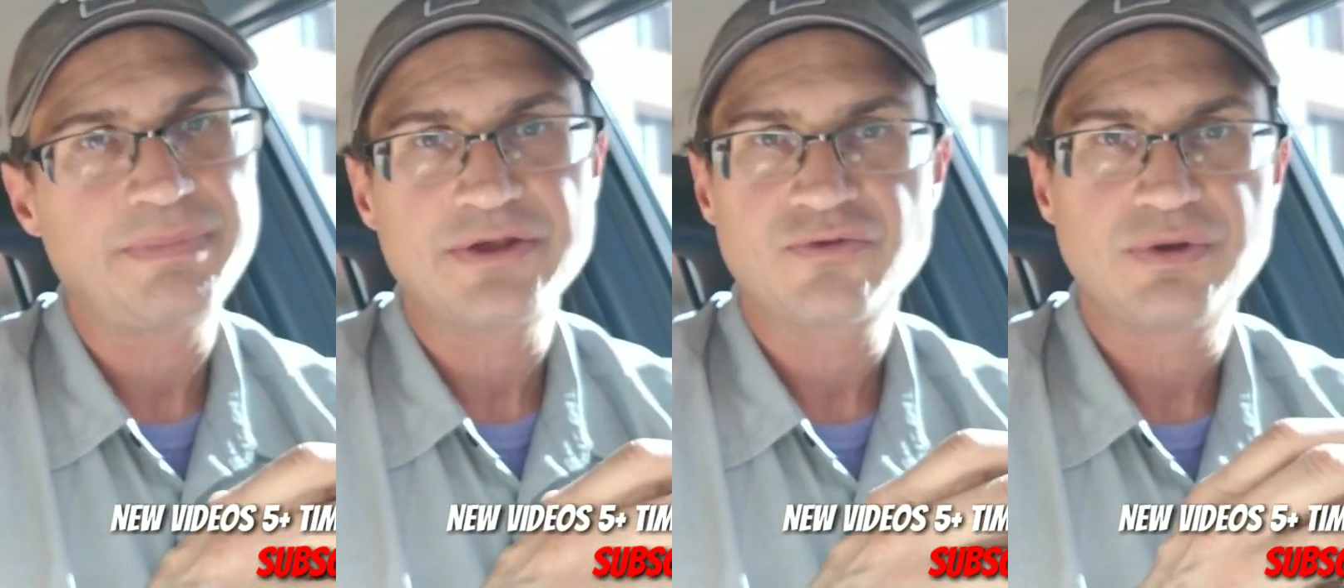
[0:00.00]

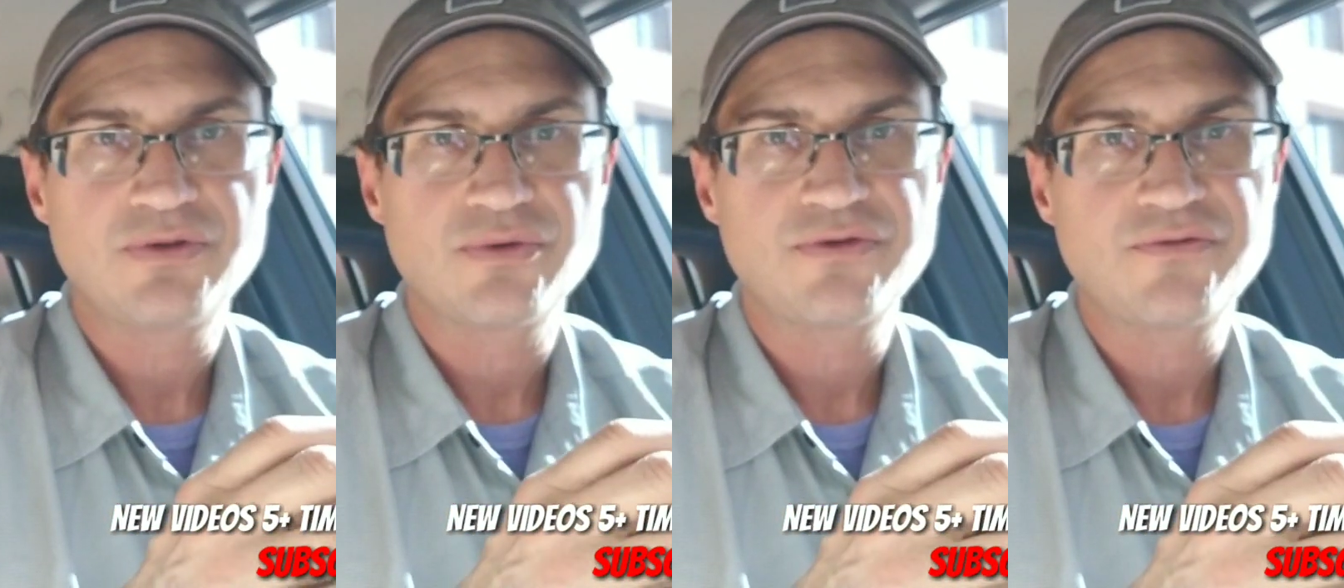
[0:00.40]
best
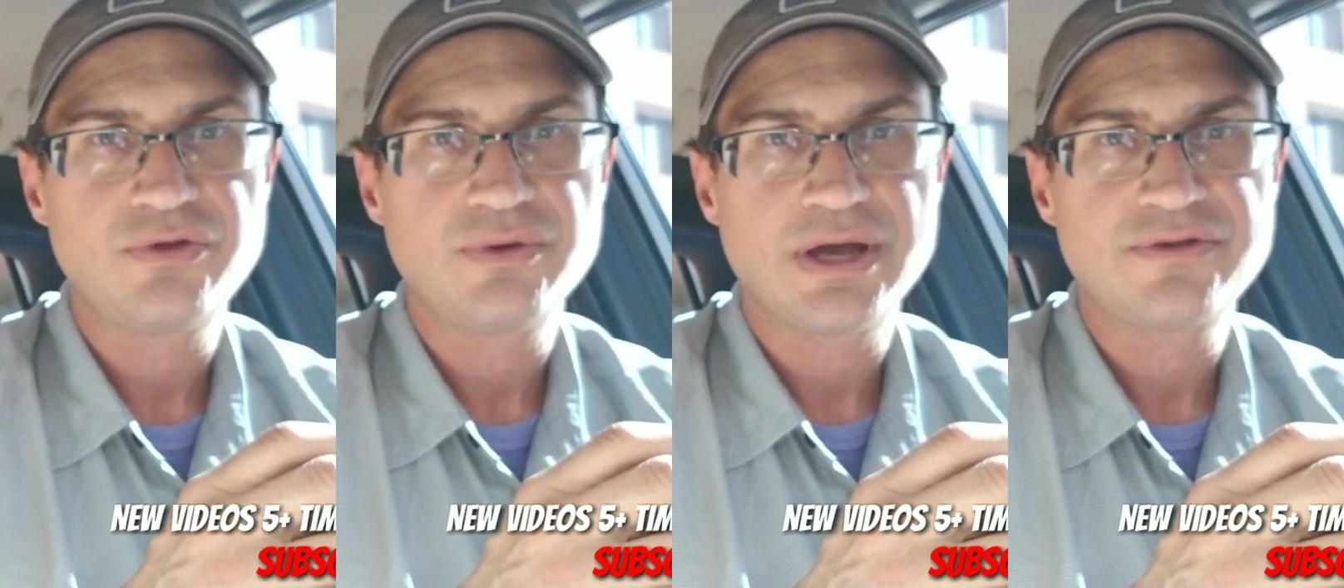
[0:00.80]
resource for
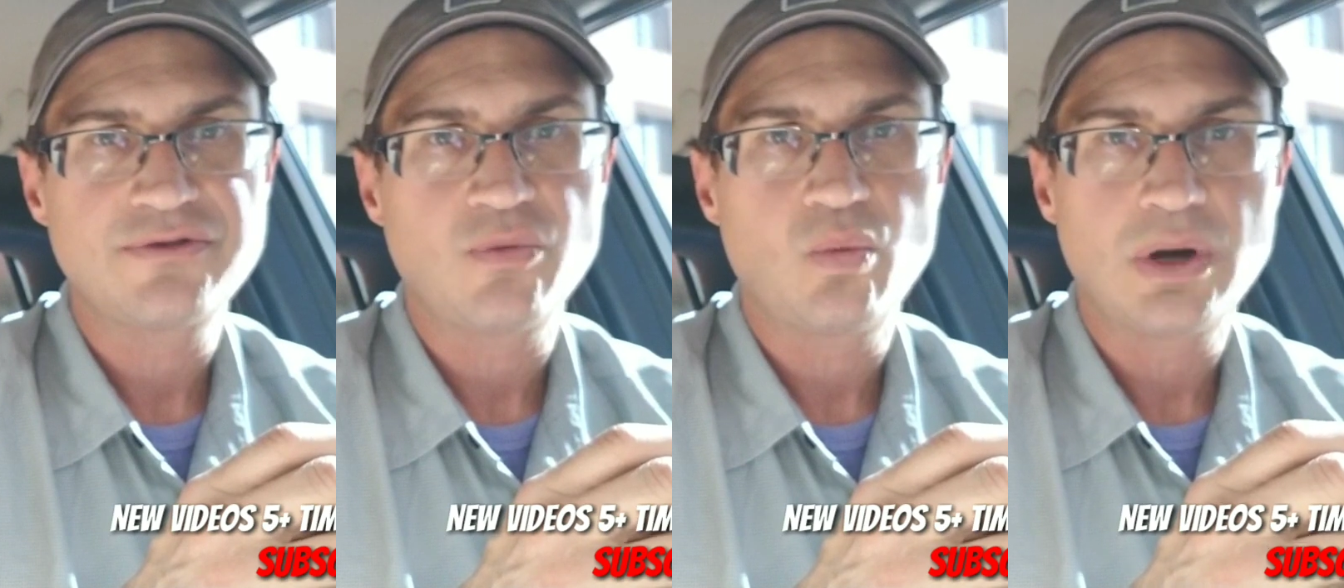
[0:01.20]
you guys
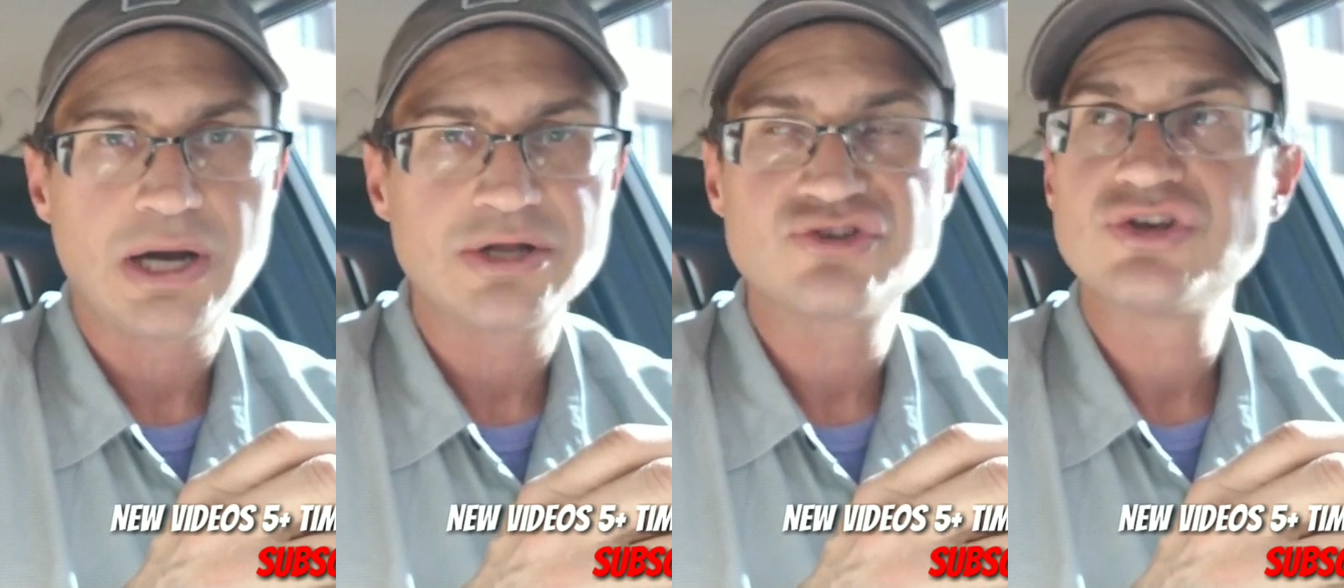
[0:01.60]
to
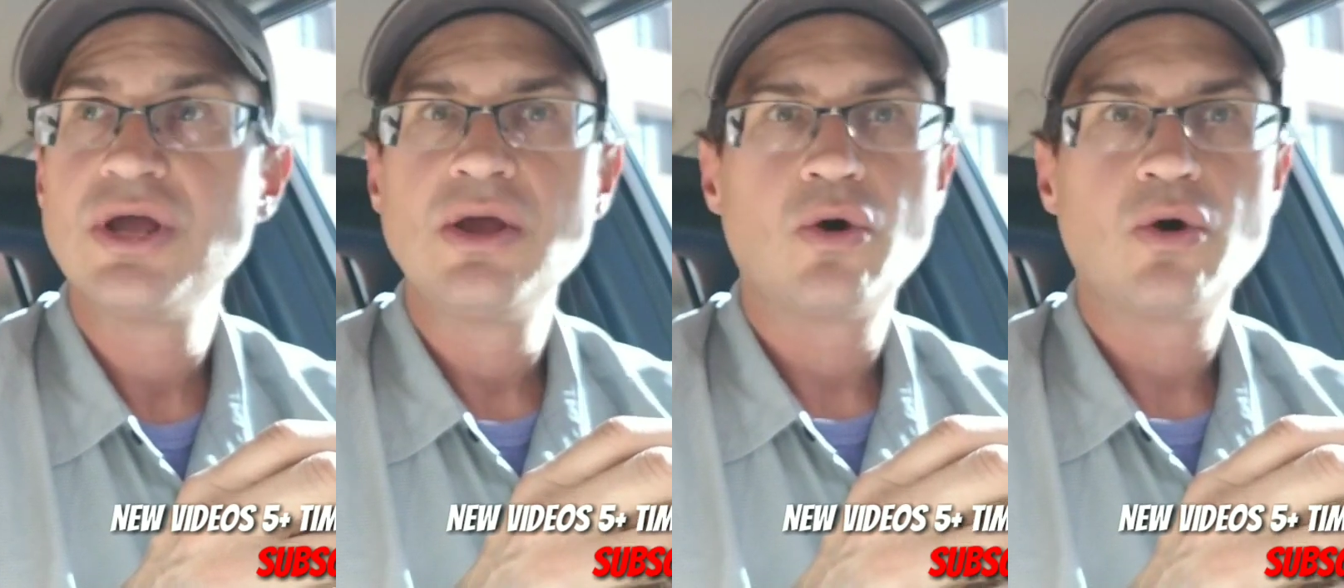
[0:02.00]
watch